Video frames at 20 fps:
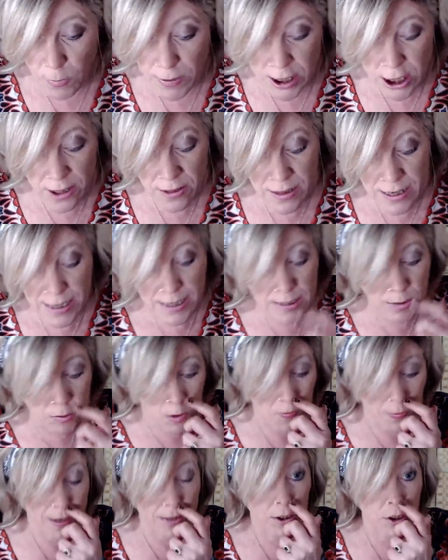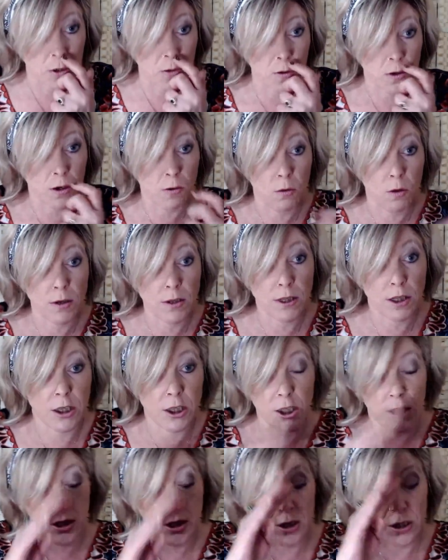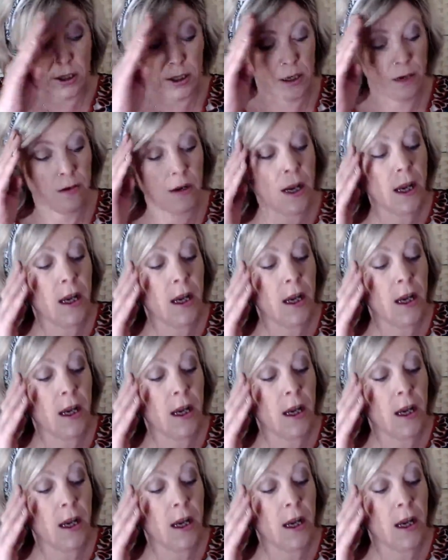which I think is what that joker wanted you to do,